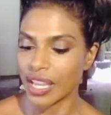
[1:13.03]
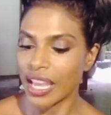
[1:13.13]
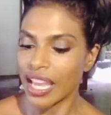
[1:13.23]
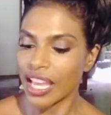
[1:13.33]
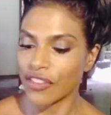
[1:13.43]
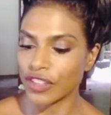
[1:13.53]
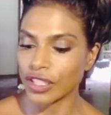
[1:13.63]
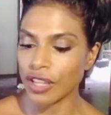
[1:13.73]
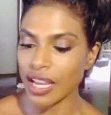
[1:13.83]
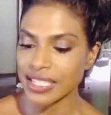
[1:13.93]
If he
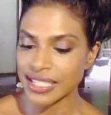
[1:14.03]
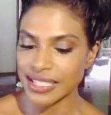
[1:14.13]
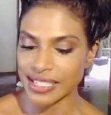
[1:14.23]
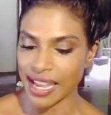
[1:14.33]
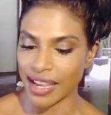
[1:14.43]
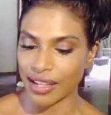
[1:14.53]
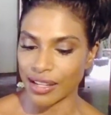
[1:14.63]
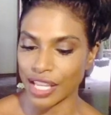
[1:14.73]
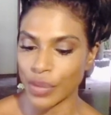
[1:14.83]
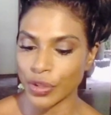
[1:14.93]
lost his tail,
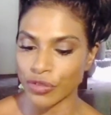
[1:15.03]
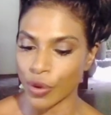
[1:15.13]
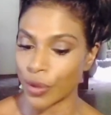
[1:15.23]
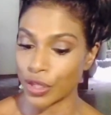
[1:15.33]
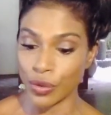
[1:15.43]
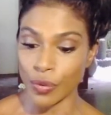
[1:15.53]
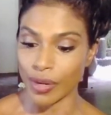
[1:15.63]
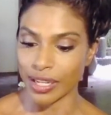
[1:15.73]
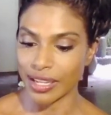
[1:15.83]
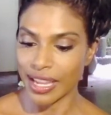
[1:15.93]
he would grow a new
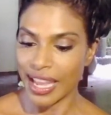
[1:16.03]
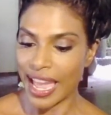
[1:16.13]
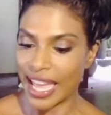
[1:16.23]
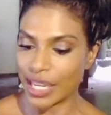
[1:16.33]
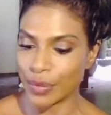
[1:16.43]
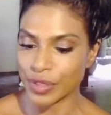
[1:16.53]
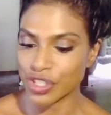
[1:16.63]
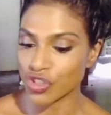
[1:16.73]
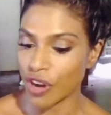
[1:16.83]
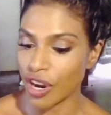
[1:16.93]
one, and it was
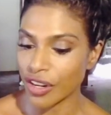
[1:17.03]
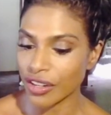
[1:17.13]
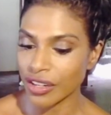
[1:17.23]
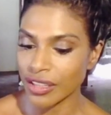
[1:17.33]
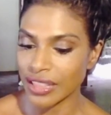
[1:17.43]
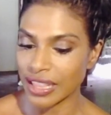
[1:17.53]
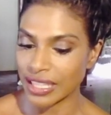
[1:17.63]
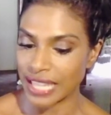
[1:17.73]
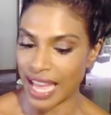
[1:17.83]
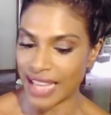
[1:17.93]
stronger than the
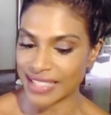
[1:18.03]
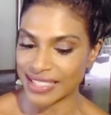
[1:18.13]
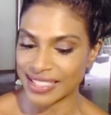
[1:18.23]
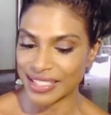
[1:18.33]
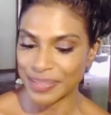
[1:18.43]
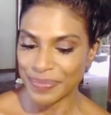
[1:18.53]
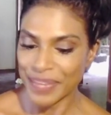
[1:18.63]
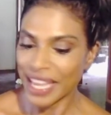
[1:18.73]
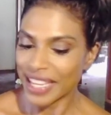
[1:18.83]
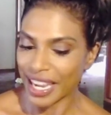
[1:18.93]
last.
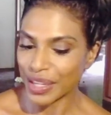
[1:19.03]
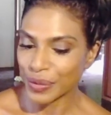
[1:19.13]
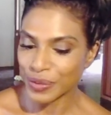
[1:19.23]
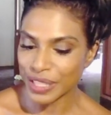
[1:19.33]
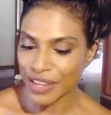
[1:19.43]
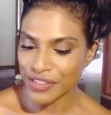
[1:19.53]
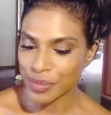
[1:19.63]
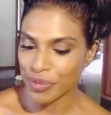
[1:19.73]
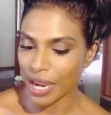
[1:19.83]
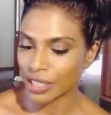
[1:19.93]
Gecko loved to
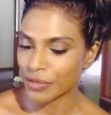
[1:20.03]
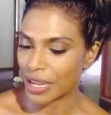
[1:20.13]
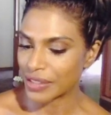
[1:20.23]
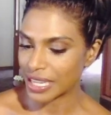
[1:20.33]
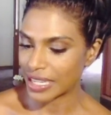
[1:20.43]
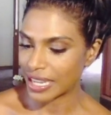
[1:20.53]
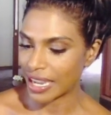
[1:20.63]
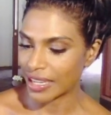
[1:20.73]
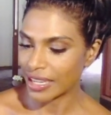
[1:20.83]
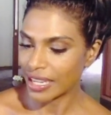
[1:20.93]
prowl around at
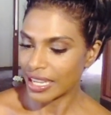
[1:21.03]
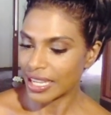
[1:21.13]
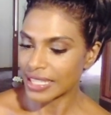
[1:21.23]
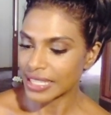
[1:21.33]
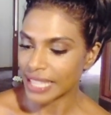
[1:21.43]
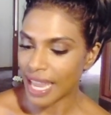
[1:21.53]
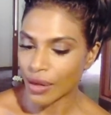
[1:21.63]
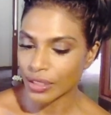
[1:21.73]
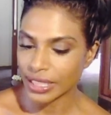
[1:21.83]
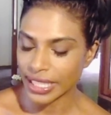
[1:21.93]
night. His
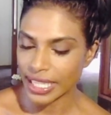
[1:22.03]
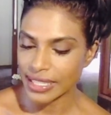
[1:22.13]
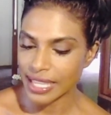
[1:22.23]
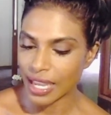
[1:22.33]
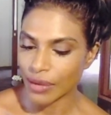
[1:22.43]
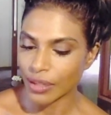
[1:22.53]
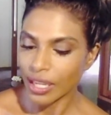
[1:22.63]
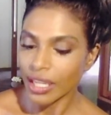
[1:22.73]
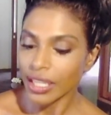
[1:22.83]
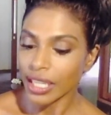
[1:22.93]
loud clicking sound,
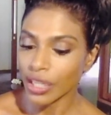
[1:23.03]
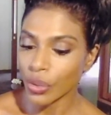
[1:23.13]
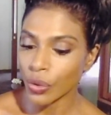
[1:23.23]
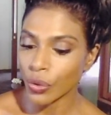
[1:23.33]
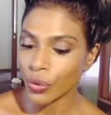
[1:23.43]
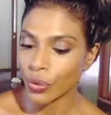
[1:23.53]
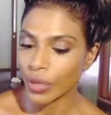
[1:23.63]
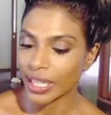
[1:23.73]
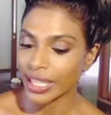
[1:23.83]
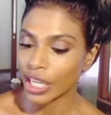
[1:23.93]
Gecko!
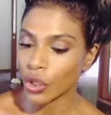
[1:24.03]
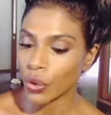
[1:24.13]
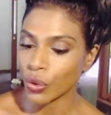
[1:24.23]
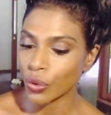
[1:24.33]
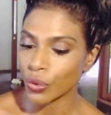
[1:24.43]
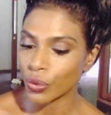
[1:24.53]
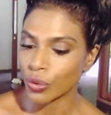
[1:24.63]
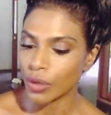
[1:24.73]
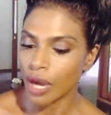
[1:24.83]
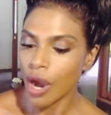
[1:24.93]

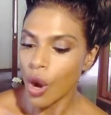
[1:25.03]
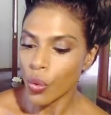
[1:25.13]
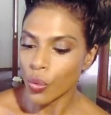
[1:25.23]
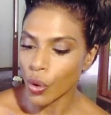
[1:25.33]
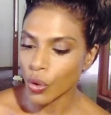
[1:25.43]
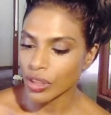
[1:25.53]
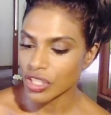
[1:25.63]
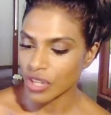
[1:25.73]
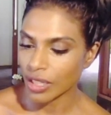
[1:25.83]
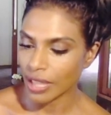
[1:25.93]
Gecko! woke the
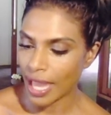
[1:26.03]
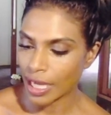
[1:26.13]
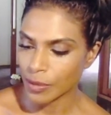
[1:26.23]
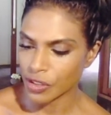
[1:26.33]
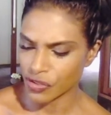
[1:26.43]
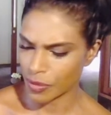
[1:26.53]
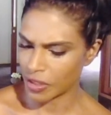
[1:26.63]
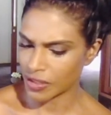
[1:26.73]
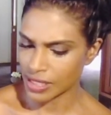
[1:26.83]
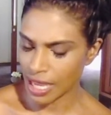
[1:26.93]
jungle animals from
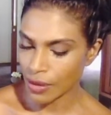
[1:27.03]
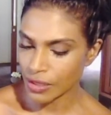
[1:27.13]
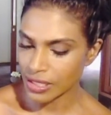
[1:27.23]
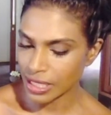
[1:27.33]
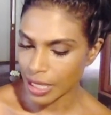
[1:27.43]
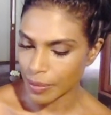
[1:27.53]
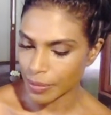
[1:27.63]
their sound sleep.